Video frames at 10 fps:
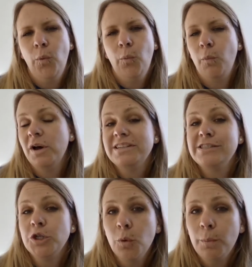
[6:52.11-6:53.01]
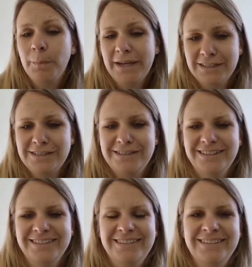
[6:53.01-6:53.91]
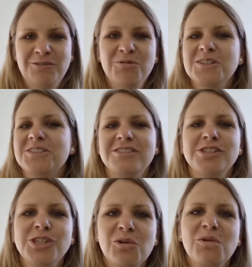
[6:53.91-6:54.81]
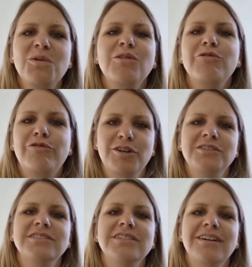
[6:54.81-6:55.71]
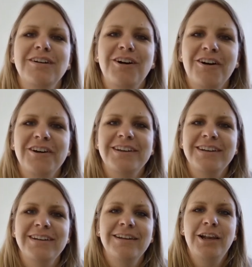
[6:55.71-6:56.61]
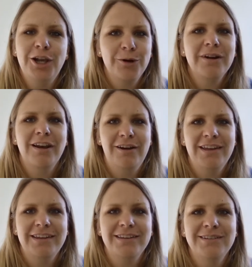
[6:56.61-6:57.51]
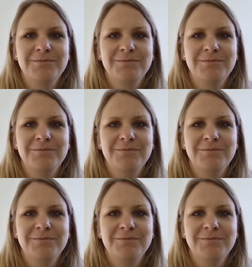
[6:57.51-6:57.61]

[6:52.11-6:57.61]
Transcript: What is your picture? What does your front garden look like?